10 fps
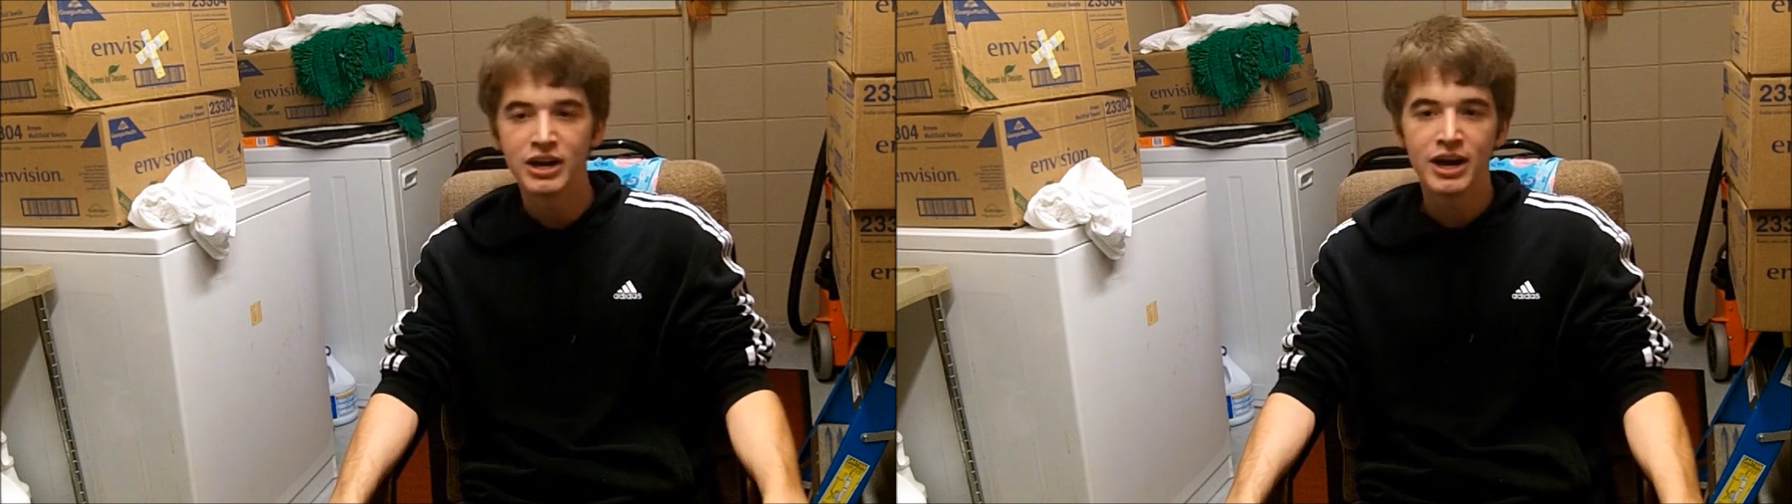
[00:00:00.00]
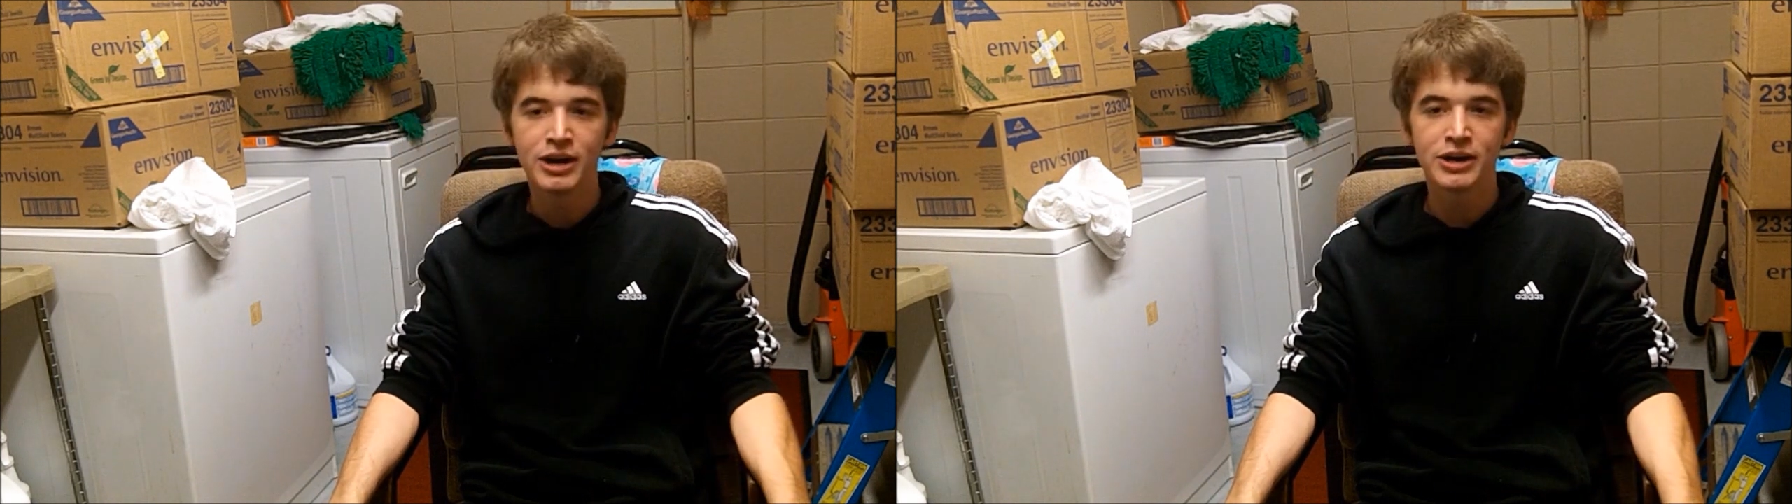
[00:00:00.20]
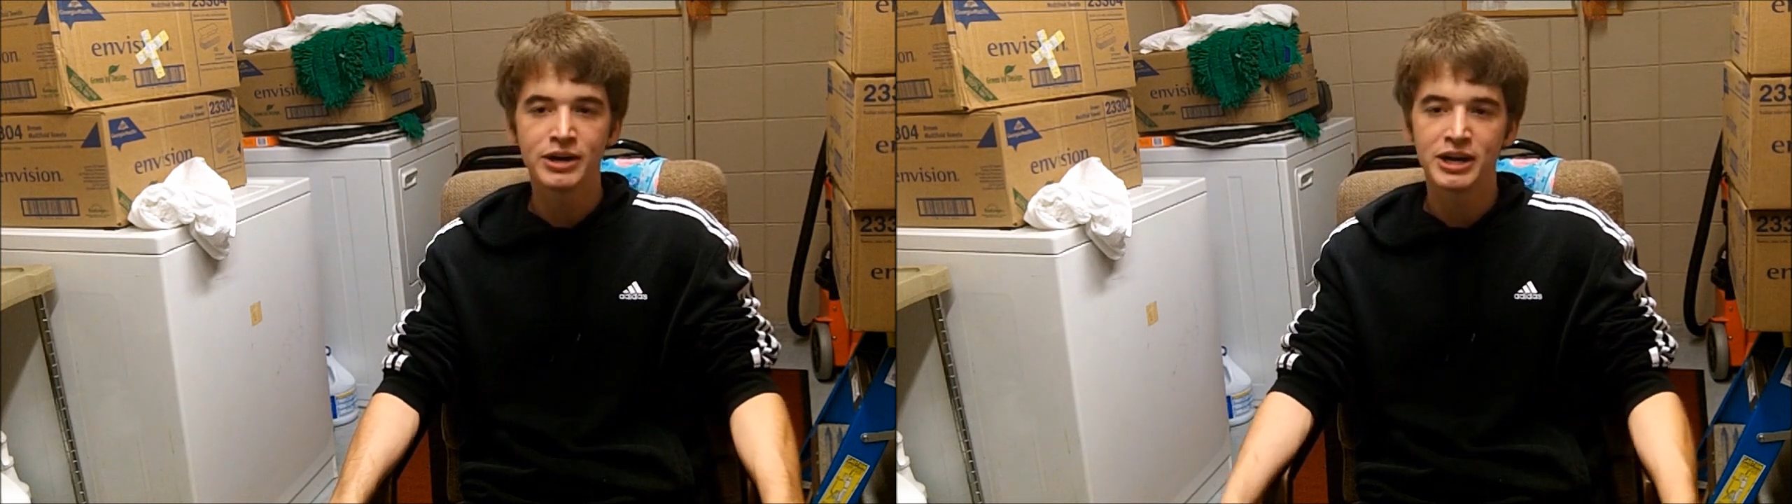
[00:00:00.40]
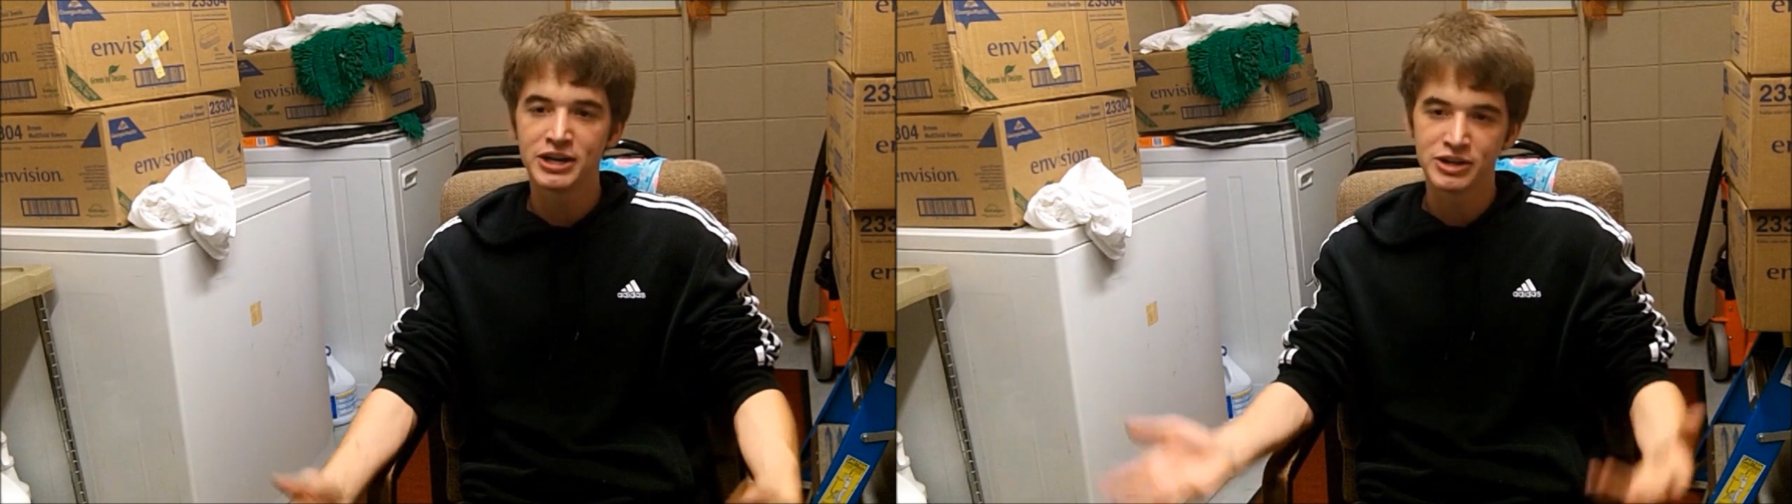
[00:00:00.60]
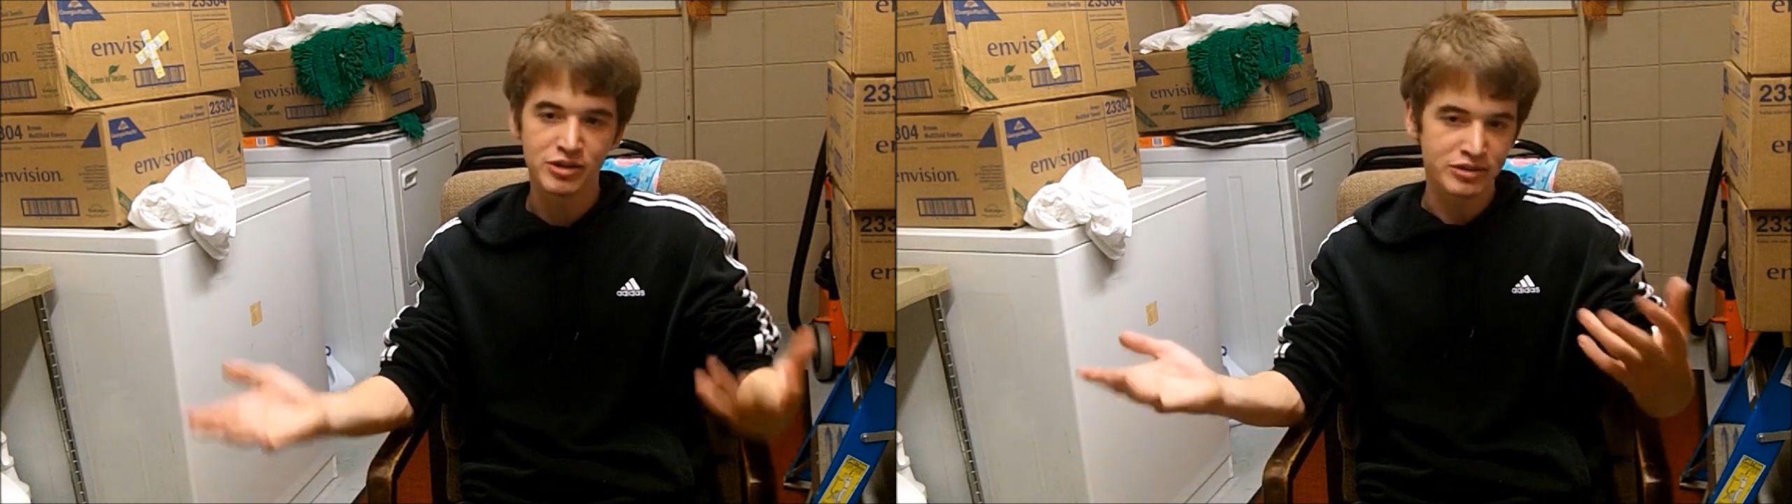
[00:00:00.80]
all you gotta
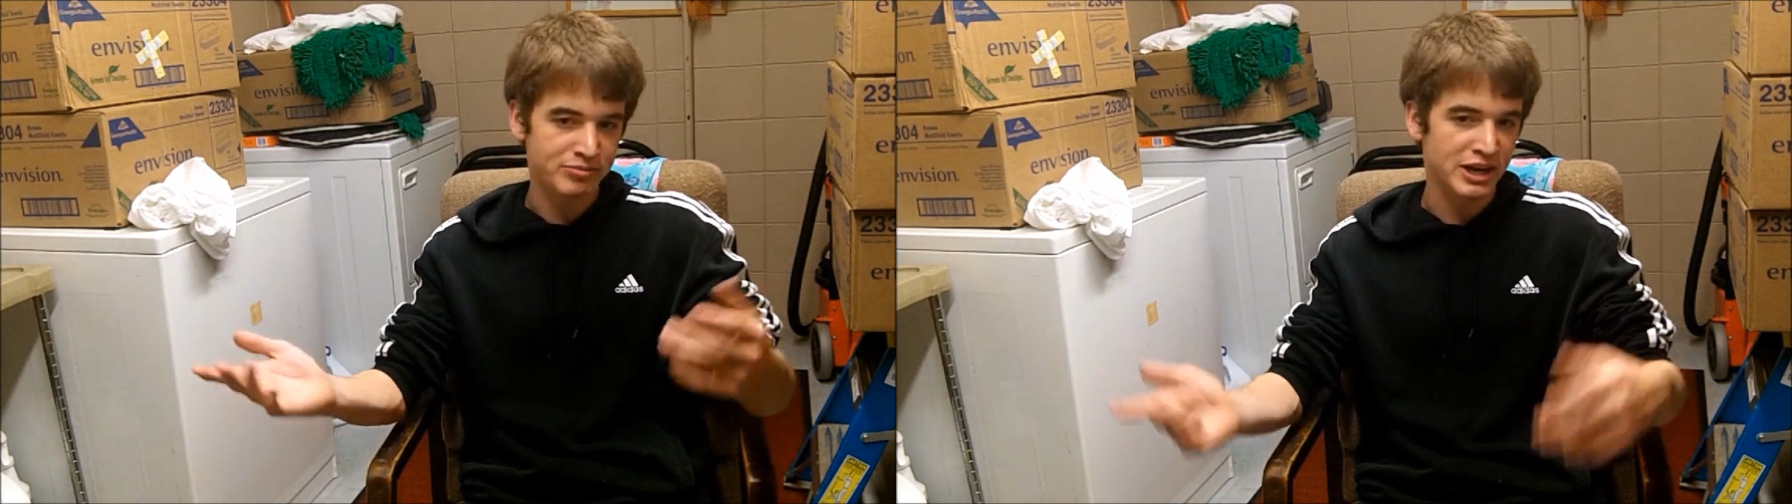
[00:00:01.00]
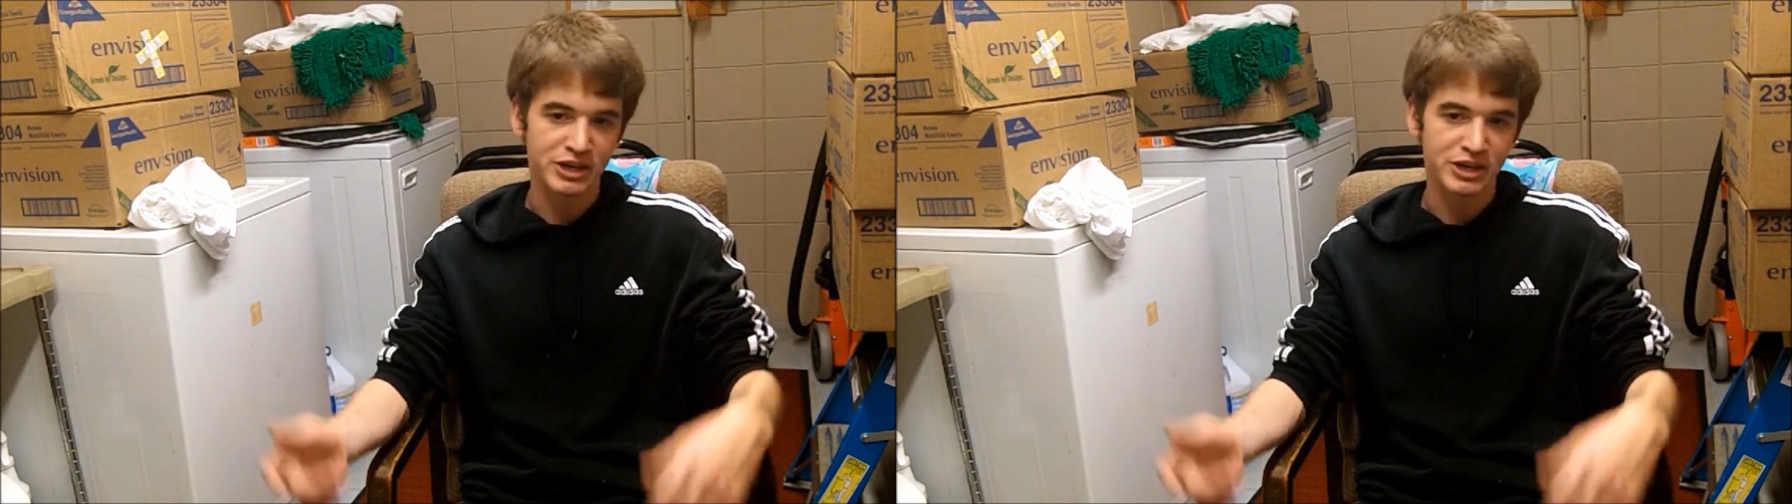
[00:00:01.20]
do is make